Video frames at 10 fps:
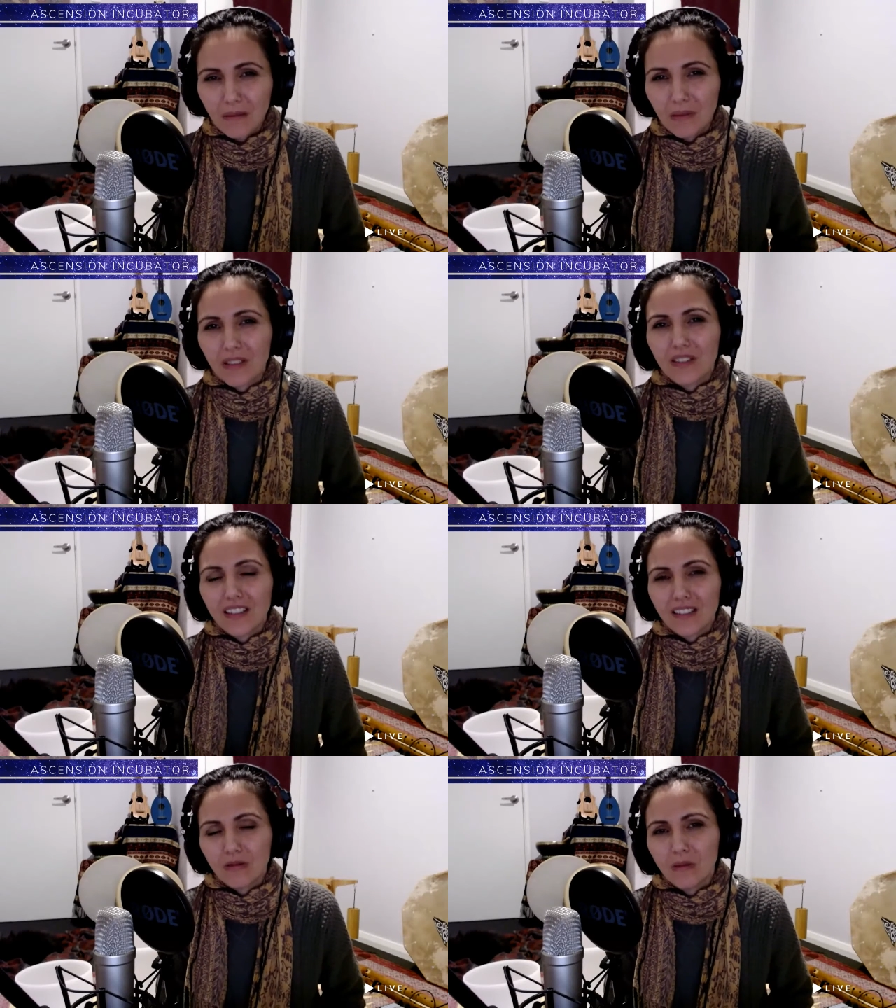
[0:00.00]
because
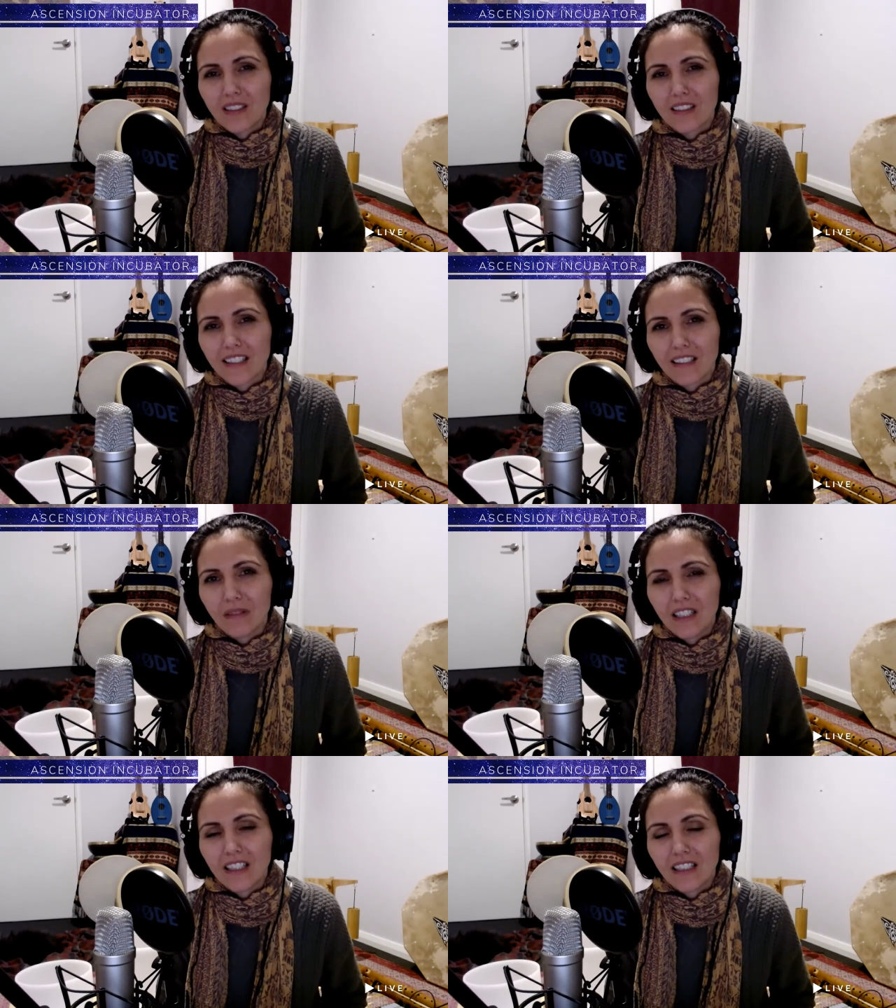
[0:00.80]
it's almost like
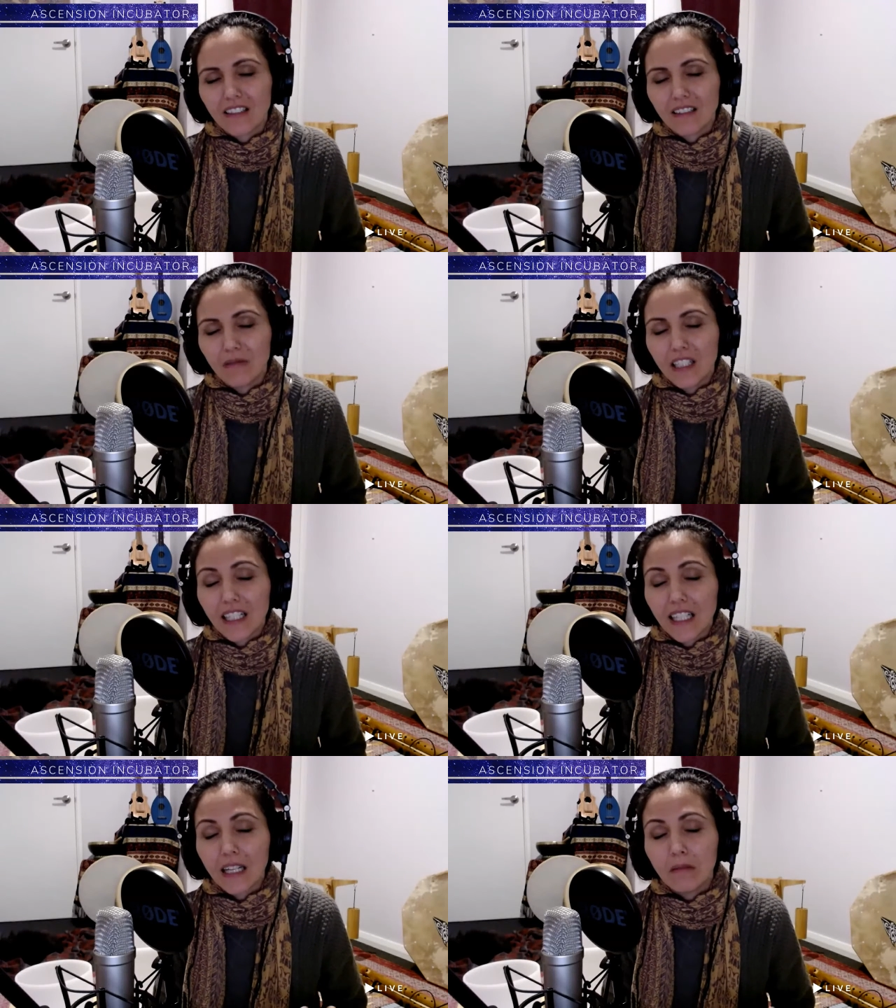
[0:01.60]
when I
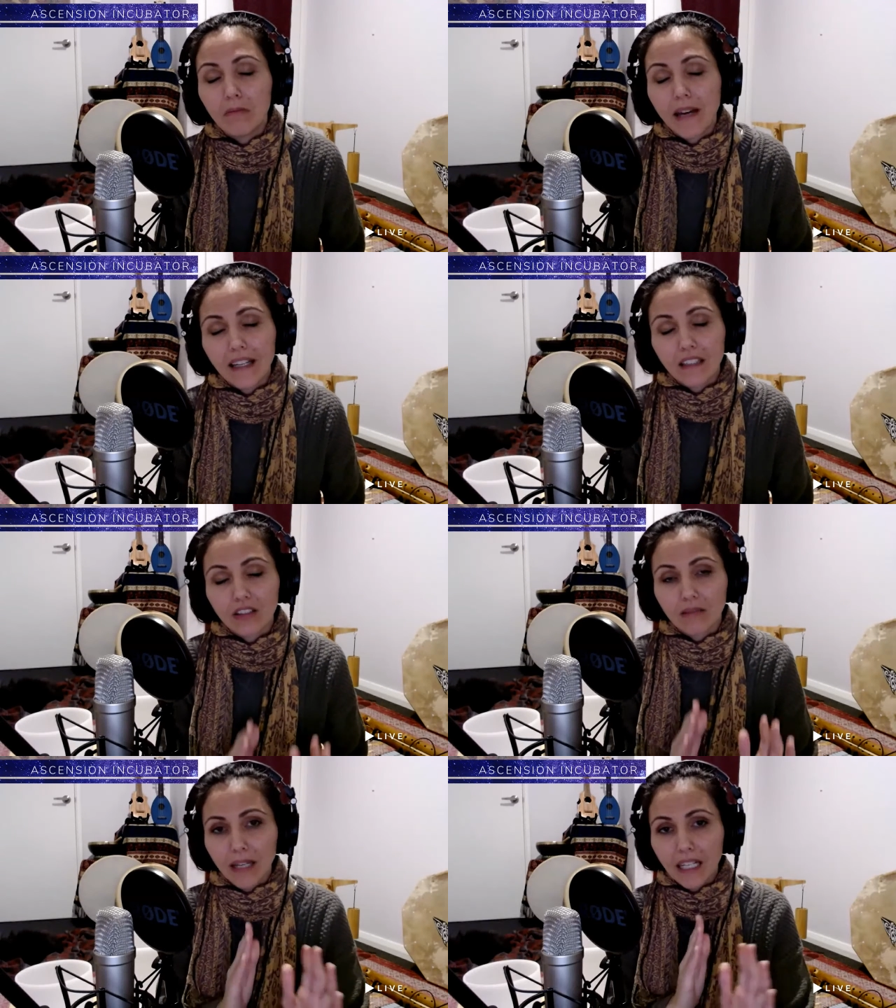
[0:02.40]
came back
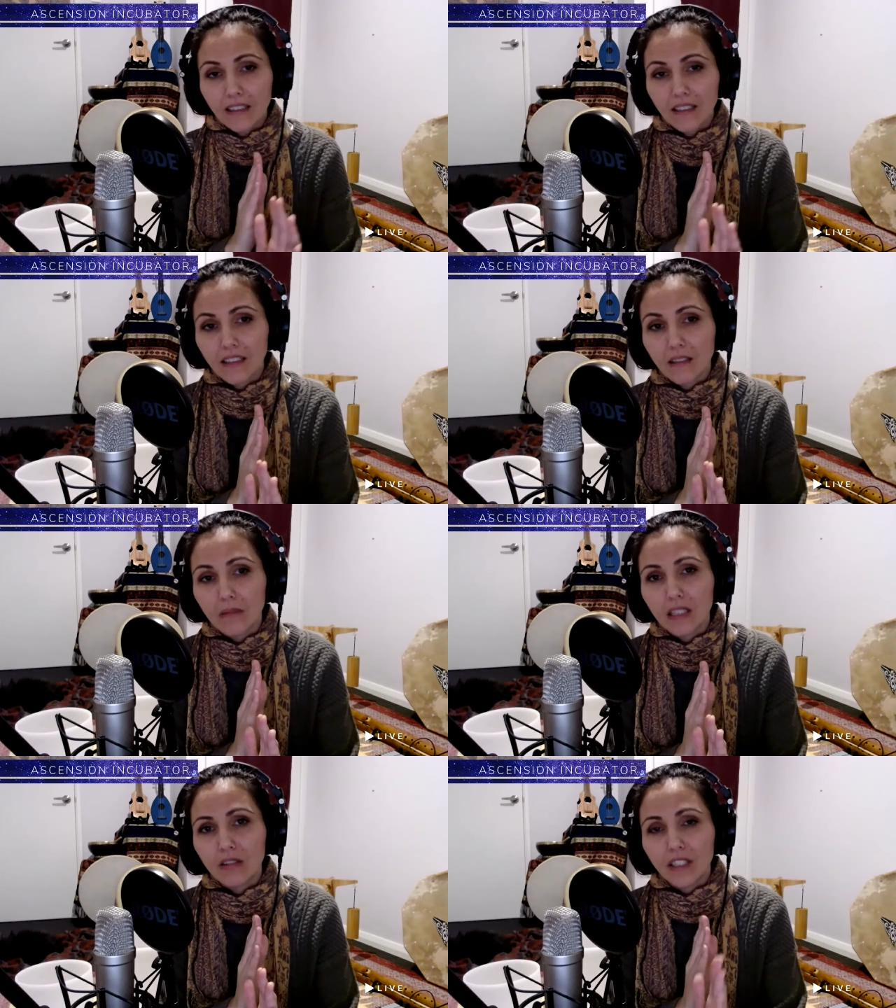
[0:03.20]
to balance in the
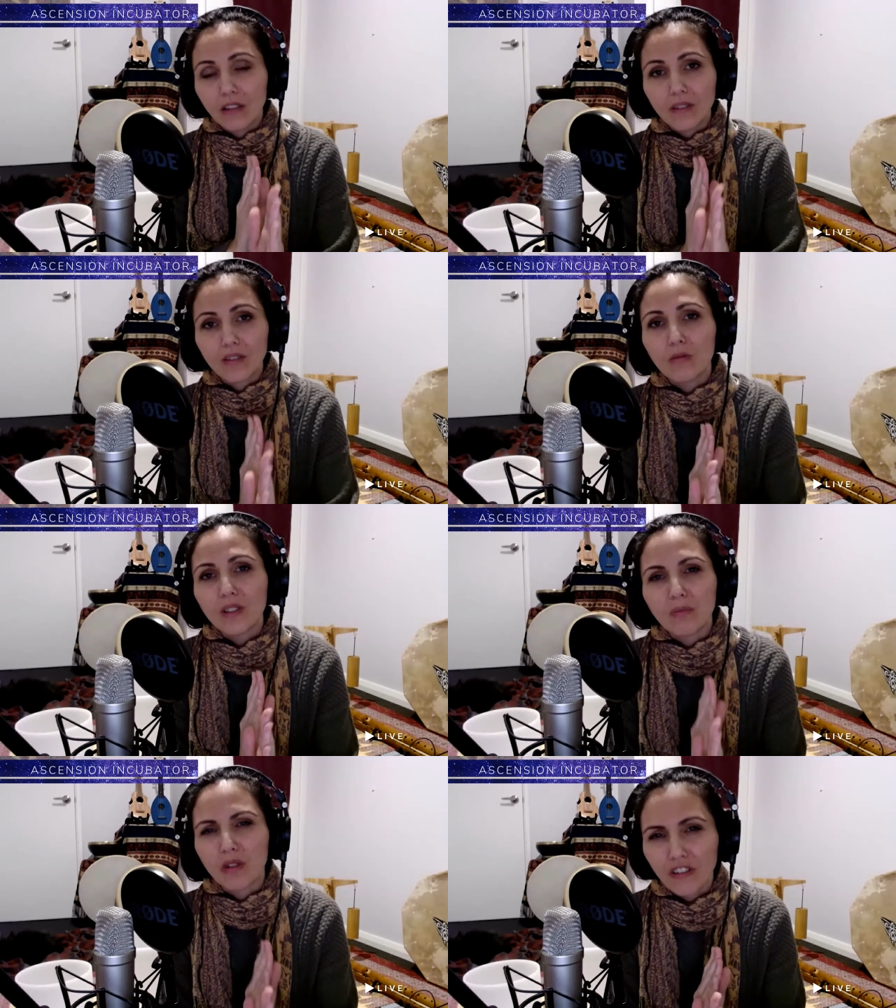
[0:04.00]
middle, and it was
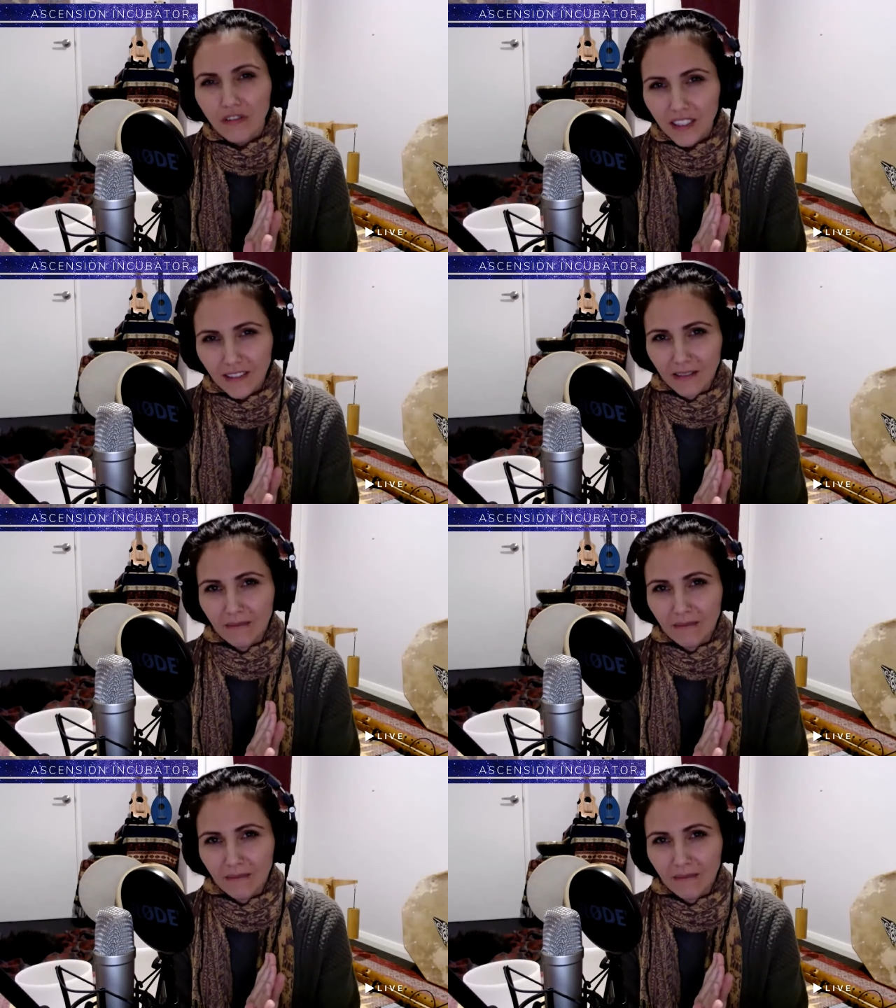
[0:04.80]
almost perfect,